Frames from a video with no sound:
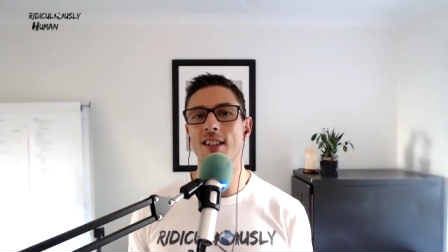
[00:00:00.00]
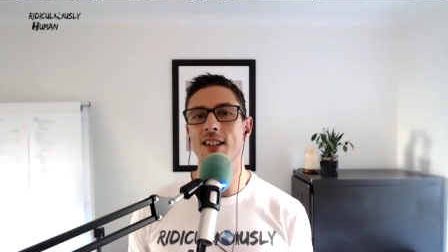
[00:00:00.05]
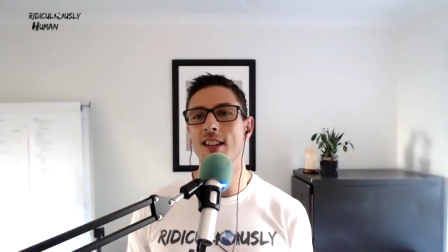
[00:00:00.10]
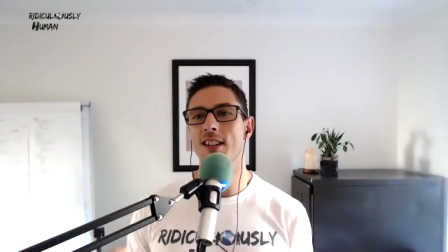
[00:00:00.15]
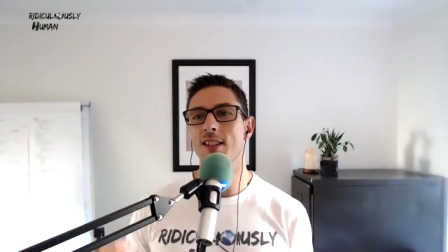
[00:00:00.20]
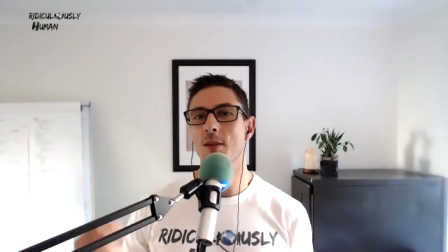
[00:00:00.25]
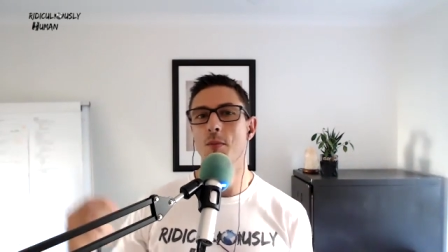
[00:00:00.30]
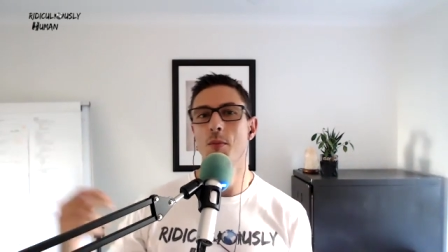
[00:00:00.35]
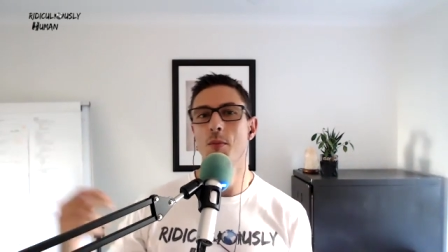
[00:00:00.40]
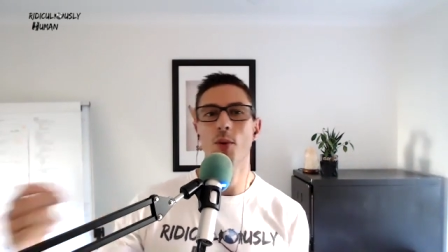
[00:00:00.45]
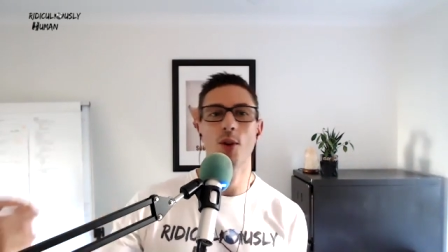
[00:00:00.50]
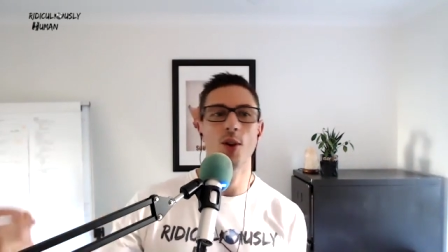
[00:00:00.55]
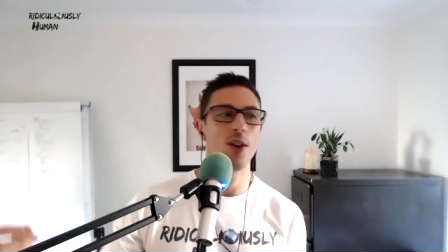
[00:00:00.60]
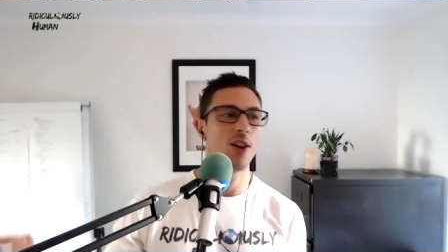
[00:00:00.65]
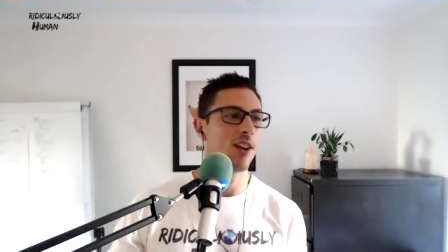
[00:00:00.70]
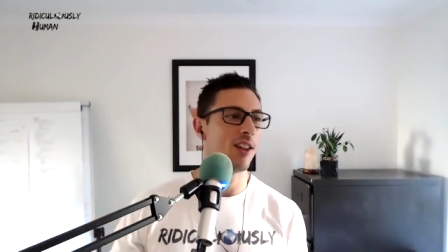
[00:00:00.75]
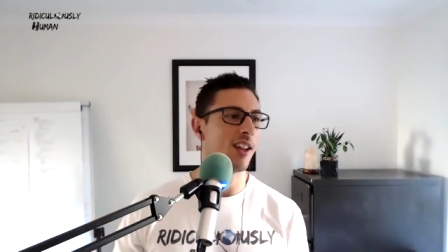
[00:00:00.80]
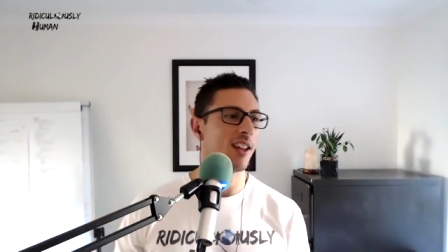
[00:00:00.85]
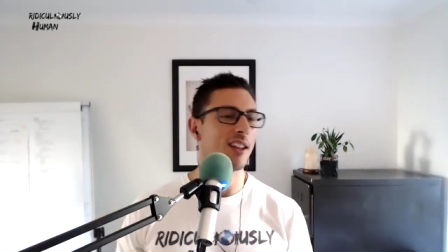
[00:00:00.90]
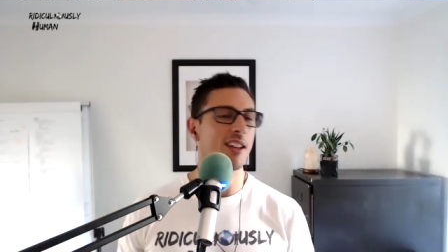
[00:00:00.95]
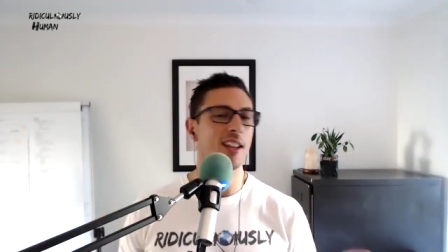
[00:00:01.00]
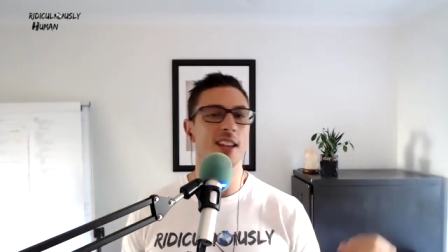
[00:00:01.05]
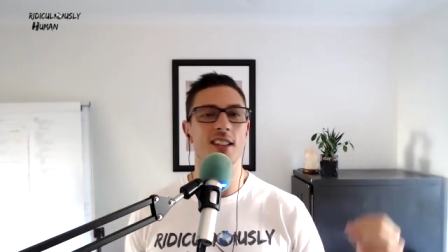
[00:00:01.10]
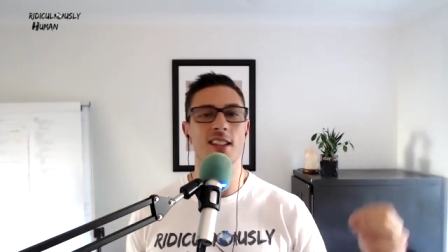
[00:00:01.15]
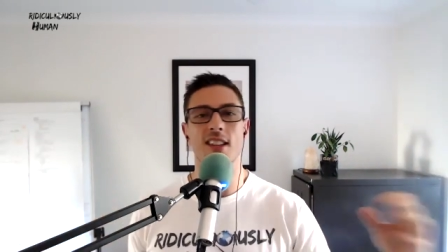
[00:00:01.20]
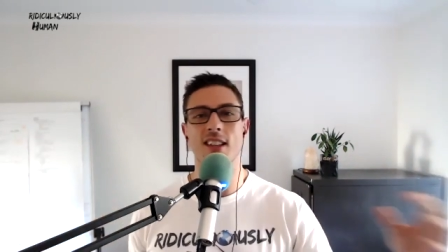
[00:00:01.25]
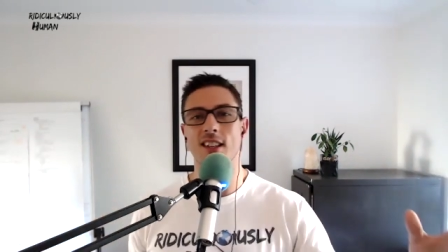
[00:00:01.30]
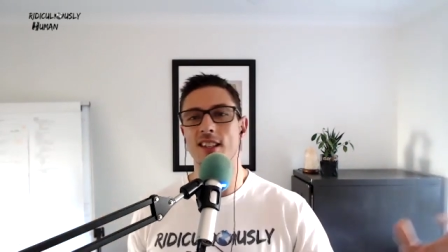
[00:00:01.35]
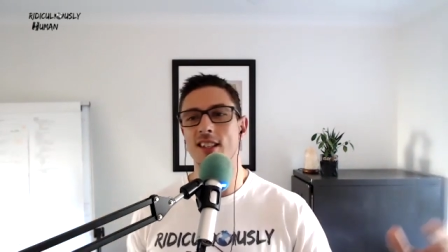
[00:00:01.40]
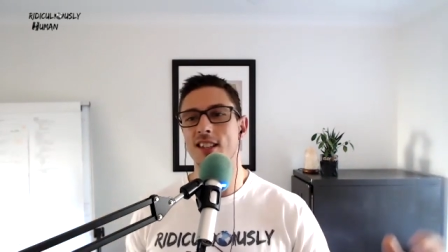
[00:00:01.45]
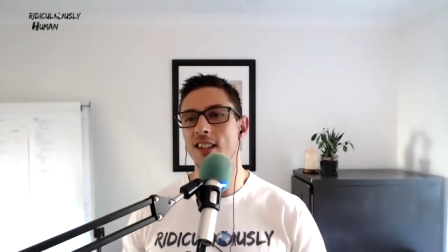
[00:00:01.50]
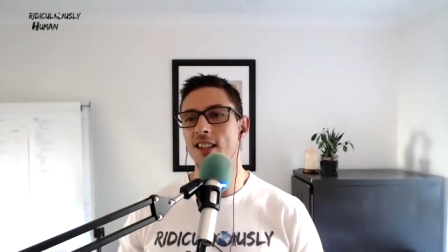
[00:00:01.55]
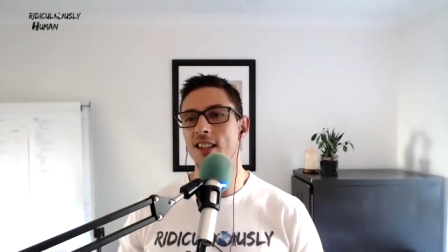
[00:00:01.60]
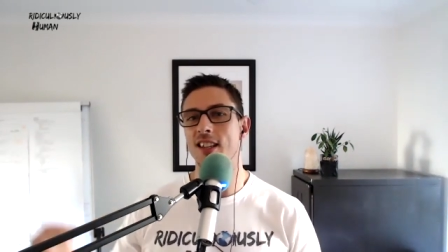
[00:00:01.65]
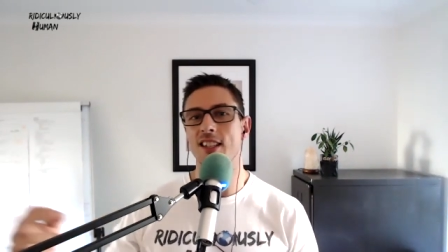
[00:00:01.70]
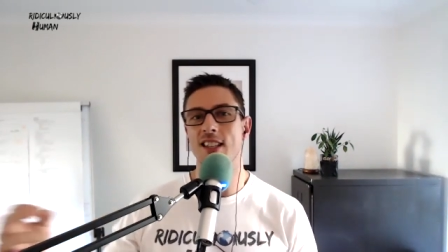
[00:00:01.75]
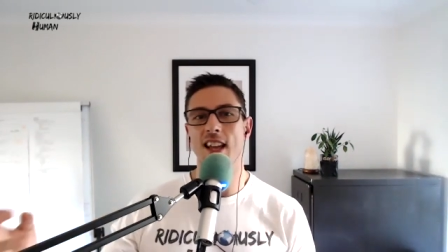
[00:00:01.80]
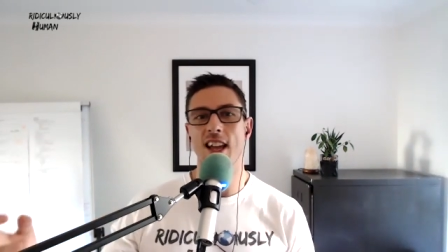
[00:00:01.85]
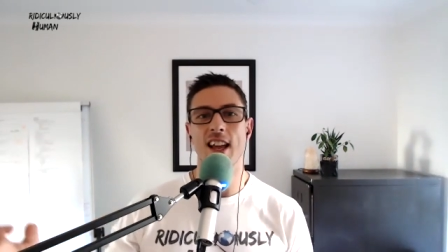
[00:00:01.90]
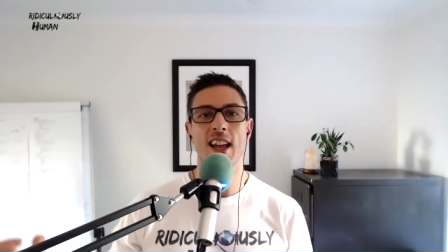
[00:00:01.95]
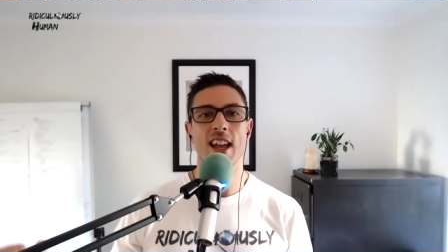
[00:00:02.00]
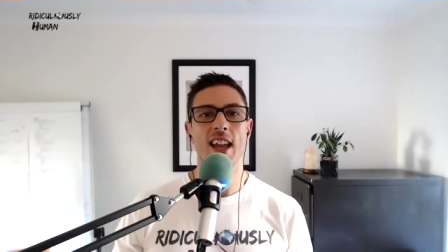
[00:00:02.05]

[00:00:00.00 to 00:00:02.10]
There's a bird, and there's this, and there's that,